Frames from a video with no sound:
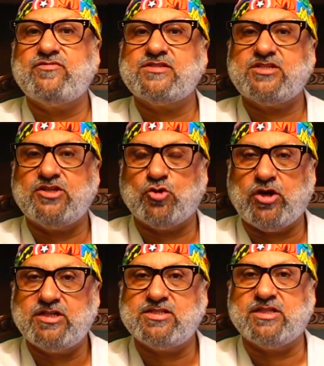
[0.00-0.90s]

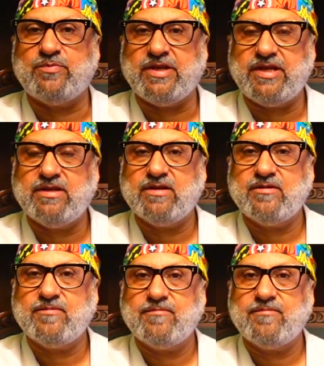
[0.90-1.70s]
steroids in the brain,